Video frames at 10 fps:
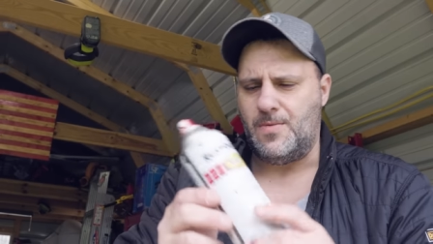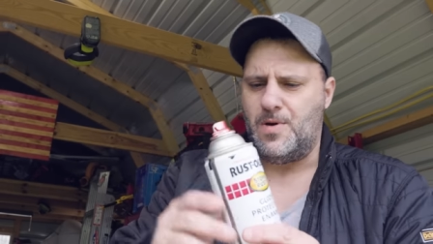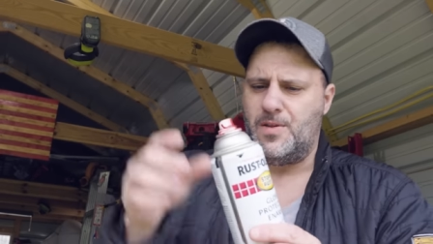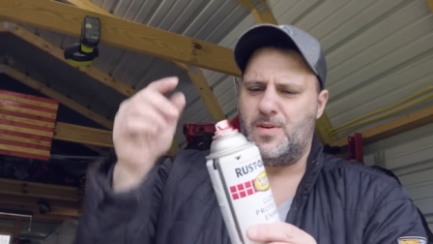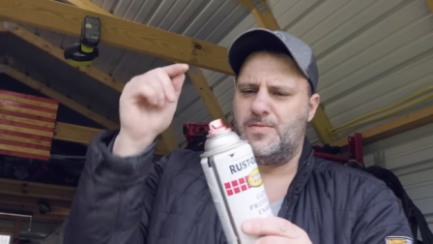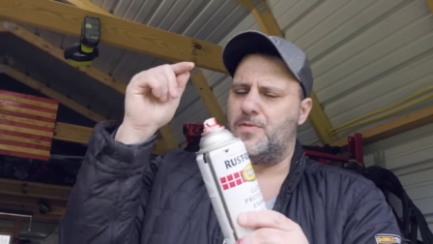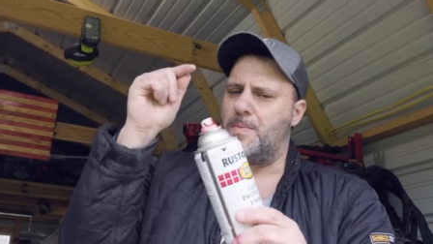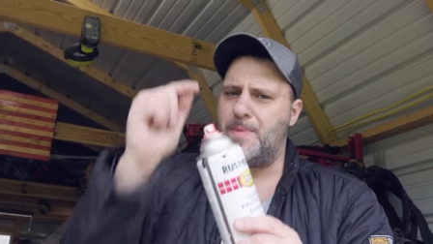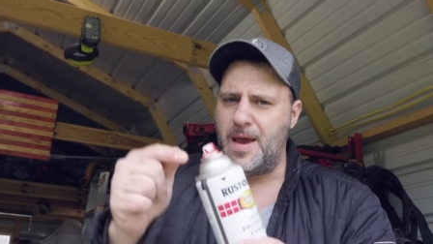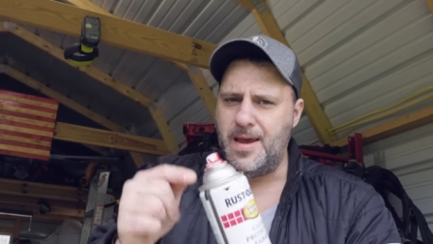whether it's for
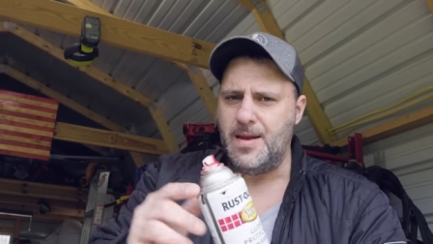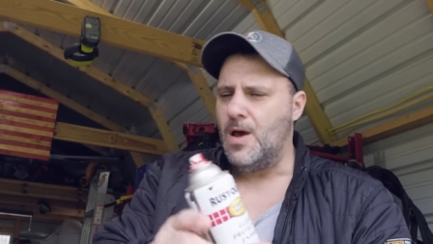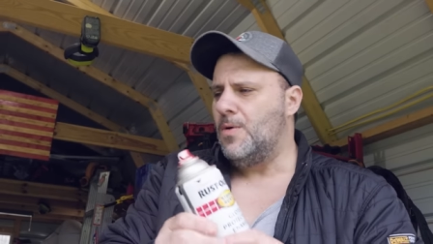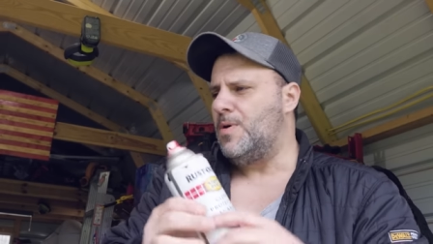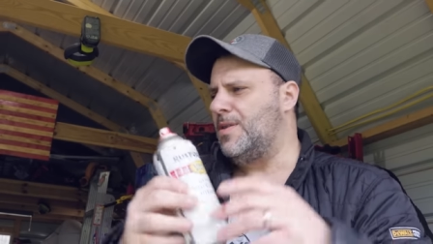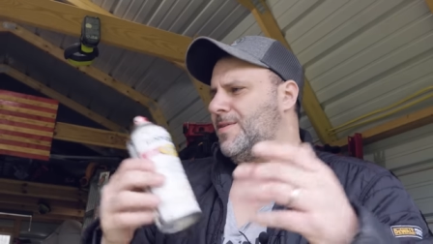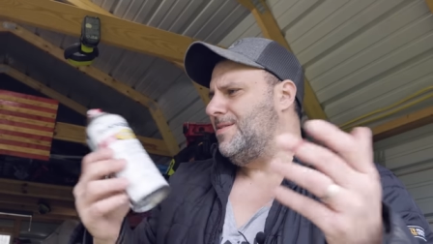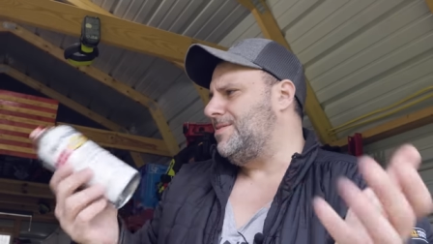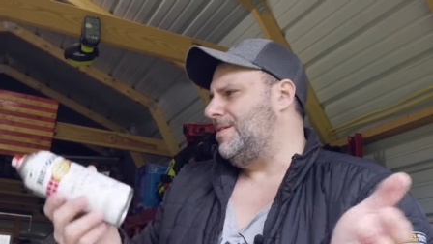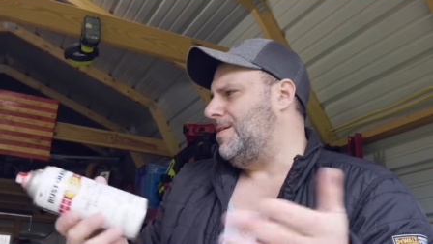paint, whether
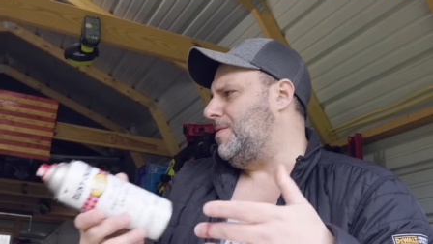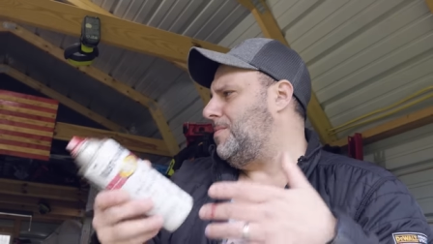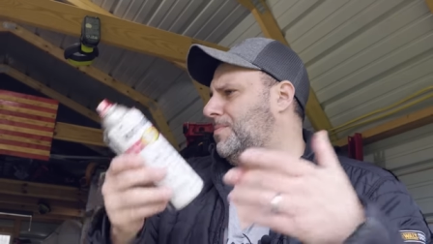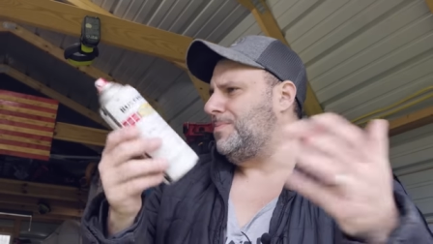it's, you know,